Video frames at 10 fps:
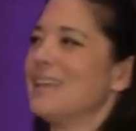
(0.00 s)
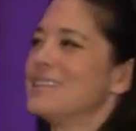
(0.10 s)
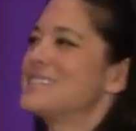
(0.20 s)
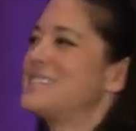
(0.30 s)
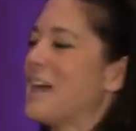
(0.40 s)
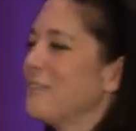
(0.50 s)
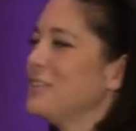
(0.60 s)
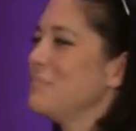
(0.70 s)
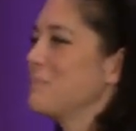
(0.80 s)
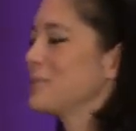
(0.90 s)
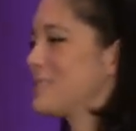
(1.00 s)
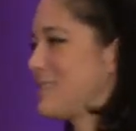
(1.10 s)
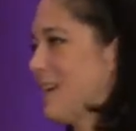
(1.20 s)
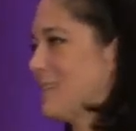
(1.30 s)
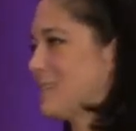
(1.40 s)

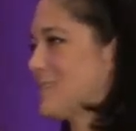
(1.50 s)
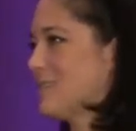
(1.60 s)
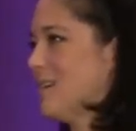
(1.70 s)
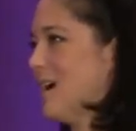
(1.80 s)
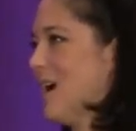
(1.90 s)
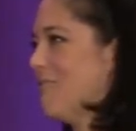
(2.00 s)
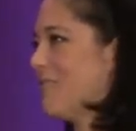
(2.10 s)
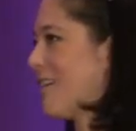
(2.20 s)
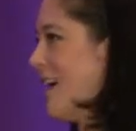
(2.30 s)
70% of our